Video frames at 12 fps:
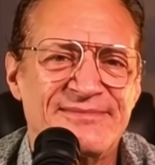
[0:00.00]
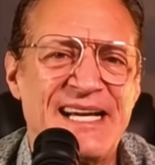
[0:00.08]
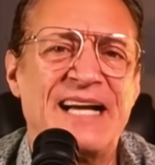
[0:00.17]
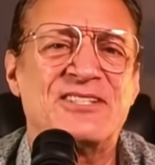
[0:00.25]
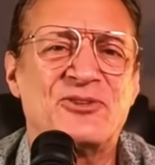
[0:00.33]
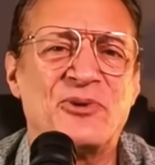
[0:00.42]

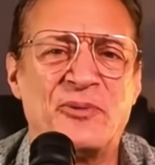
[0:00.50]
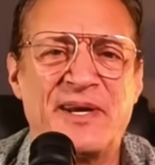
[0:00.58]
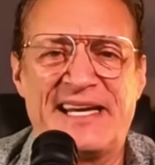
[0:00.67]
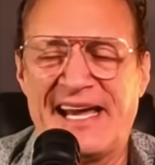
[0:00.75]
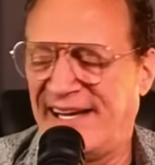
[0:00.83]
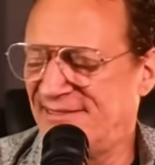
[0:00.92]
That's what
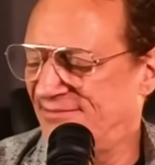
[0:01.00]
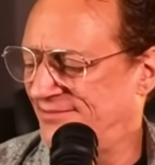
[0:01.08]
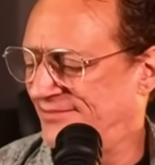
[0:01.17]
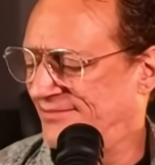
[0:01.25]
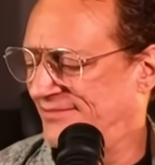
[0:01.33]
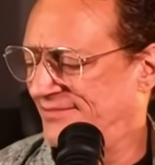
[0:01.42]
we get.
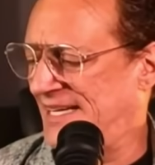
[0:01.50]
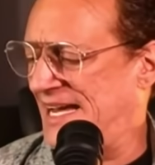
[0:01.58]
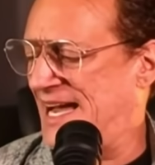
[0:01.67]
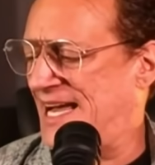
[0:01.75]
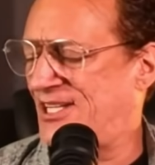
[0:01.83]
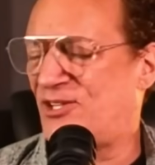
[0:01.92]

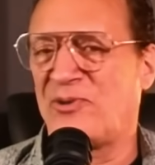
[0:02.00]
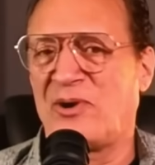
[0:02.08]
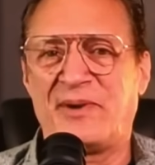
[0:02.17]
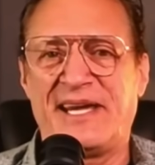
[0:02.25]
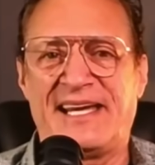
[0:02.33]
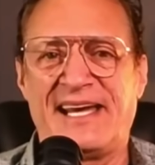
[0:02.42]
That's
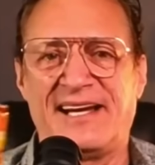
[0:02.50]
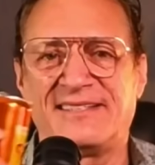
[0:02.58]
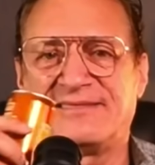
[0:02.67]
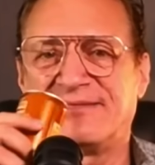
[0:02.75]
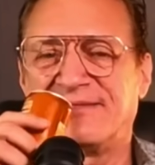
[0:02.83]
what we get.